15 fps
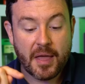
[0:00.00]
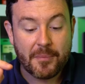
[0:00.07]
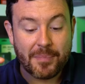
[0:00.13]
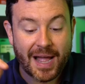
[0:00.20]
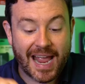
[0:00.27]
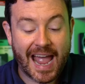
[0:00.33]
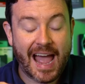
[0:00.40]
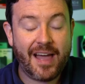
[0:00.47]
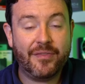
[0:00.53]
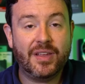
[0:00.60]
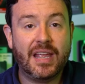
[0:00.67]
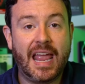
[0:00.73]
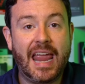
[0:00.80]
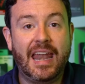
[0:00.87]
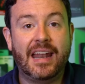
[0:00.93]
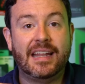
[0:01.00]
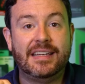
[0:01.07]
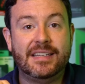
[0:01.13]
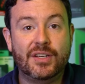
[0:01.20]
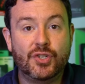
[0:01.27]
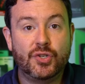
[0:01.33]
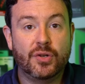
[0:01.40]
By having an
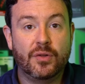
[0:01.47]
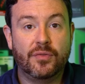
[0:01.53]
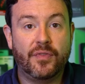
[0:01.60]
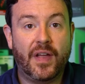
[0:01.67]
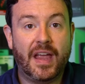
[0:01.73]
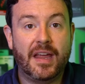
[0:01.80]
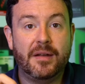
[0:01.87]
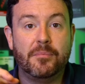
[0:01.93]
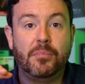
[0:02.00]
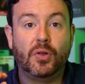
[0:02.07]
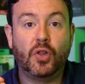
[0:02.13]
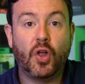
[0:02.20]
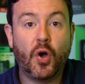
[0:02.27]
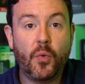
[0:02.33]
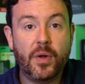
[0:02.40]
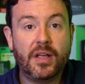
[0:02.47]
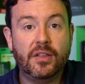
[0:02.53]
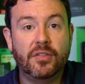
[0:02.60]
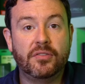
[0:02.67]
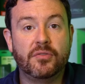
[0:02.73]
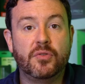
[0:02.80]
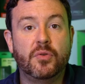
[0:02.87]
additional fan blowing
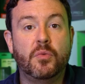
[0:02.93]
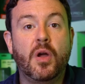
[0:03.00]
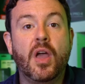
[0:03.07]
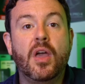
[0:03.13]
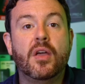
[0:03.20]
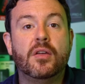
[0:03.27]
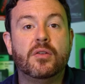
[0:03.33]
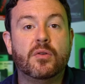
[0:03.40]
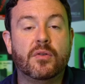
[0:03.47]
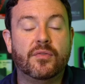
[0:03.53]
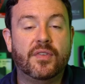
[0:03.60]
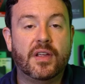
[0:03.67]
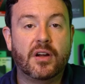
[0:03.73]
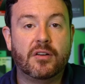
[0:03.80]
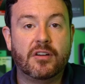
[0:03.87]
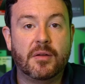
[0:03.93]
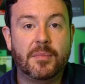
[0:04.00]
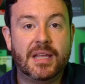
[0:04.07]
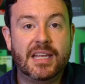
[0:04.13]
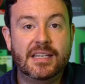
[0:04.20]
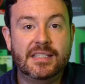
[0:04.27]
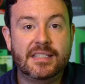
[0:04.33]
through your VRM
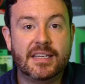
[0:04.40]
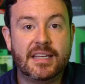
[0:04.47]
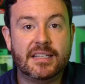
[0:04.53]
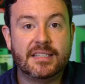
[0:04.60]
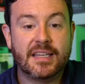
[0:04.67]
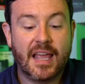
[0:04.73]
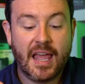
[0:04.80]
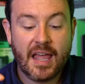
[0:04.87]
heat sinks,